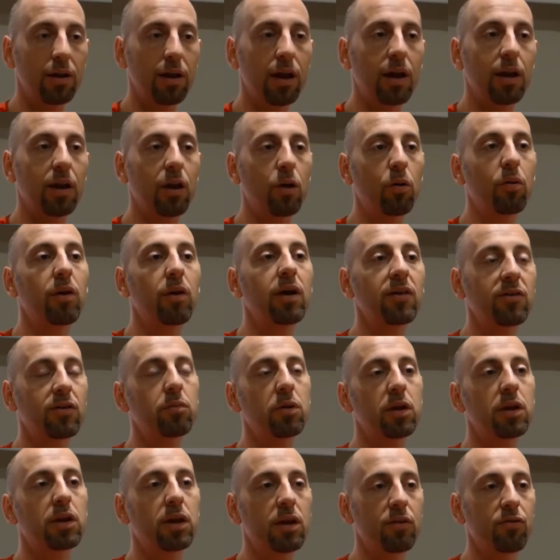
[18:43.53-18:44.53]
And no
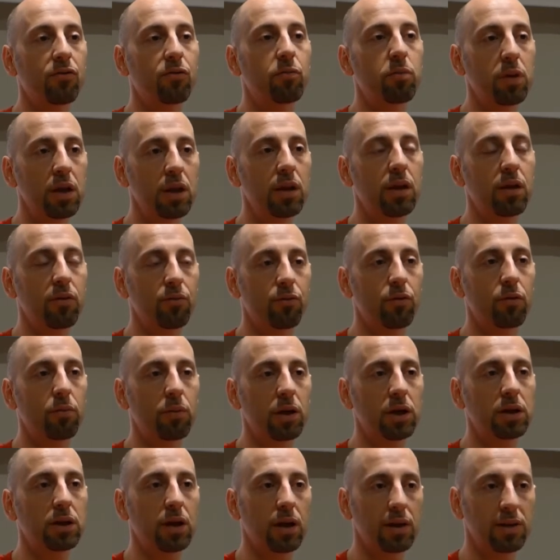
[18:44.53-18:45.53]
estimate gives me the
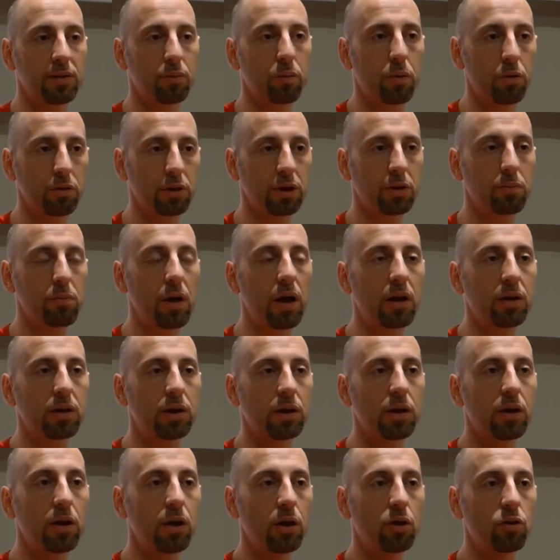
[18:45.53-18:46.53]
information as a project
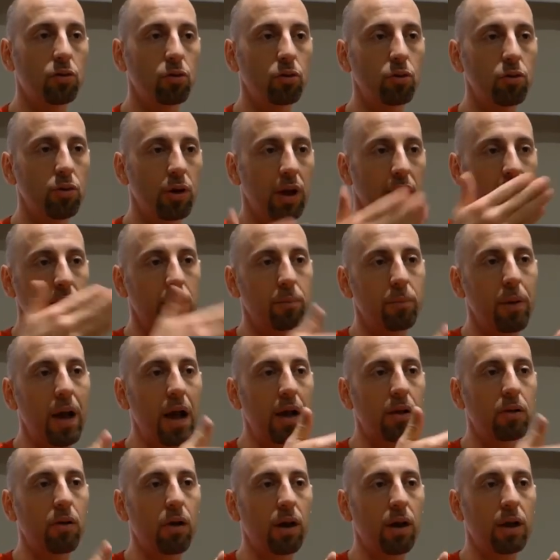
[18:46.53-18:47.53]
manager to look at the
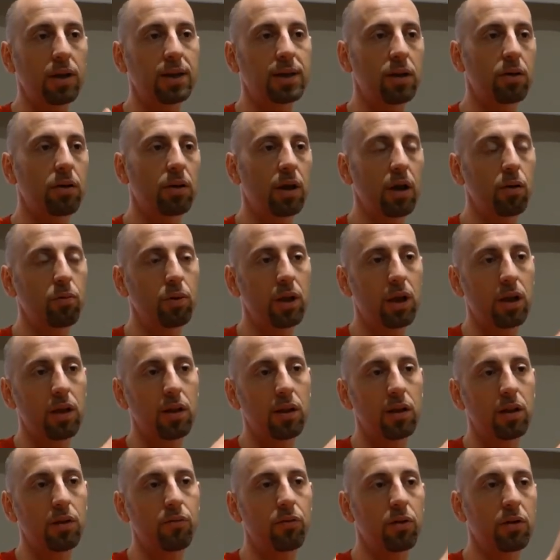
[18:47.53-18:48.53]
backlog and say, okay, we can
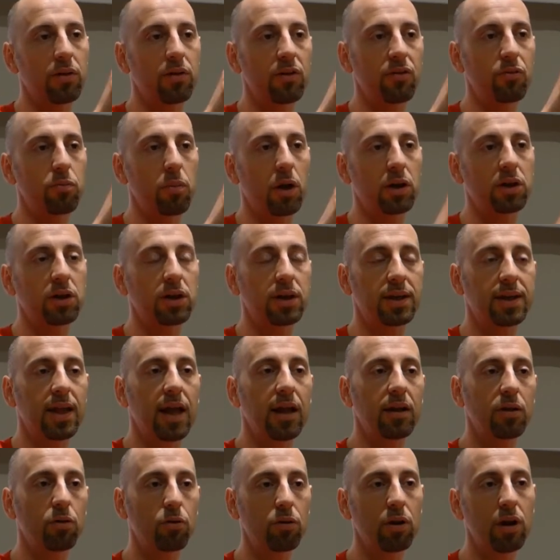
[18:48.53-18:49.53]
deliver this much. Is
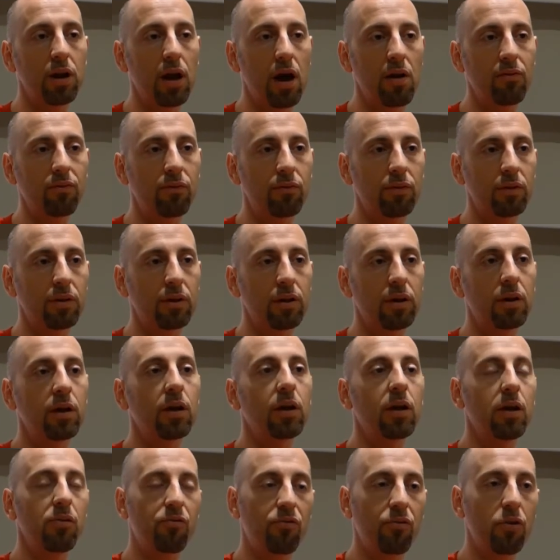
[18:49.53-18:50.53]
that good enough?
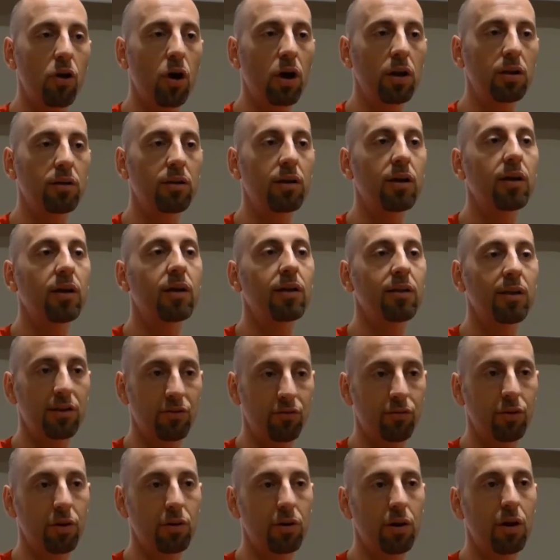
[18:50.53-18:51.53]
If not,
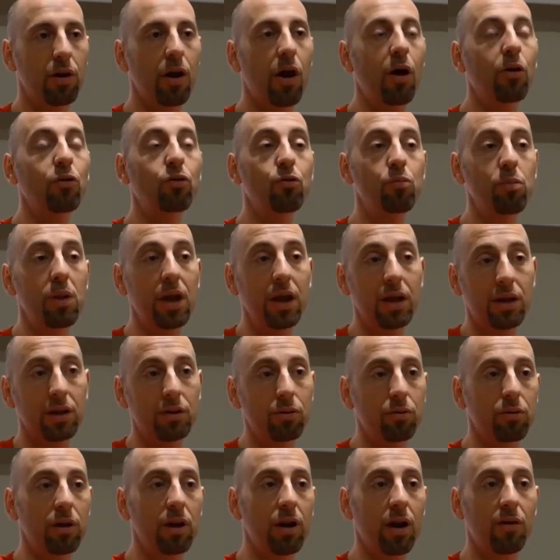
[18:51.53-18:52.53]
let's figure out how to make
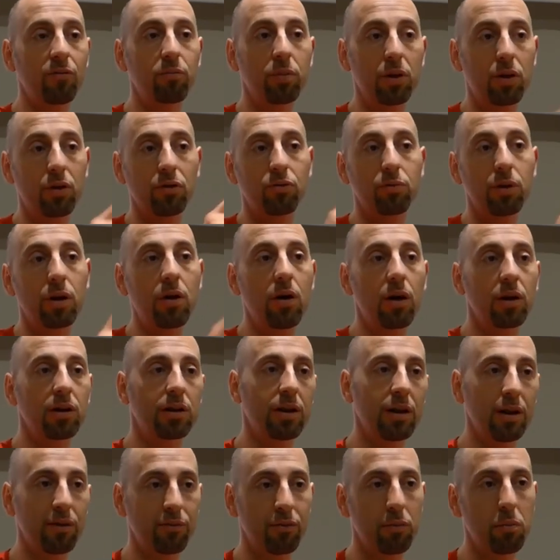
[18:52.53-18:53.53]
it good enough, because we can't
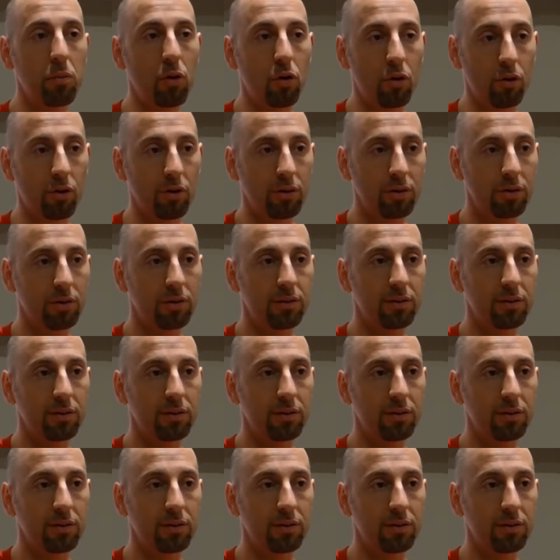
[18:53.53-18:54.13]
deliver more.